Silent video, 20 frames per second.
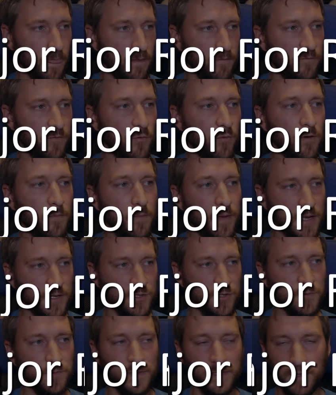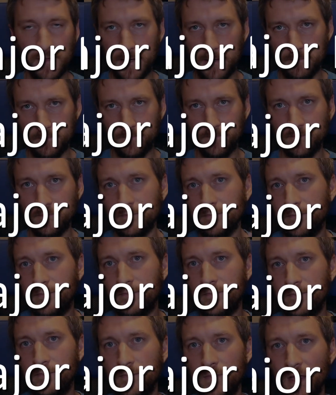for a major relay,
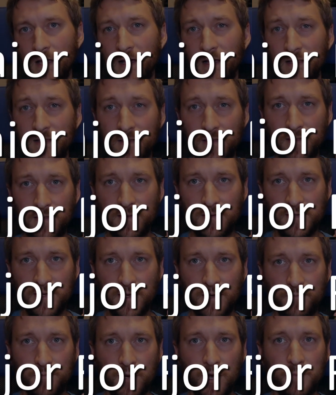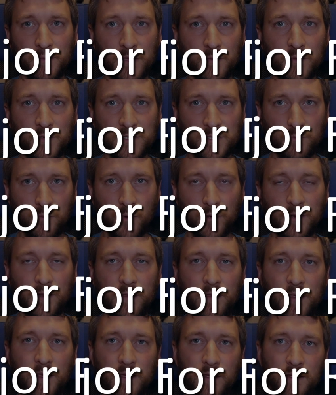I'd say probably the most important
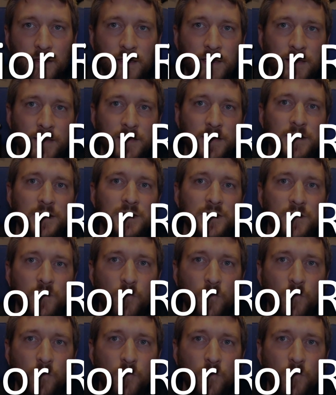thing is you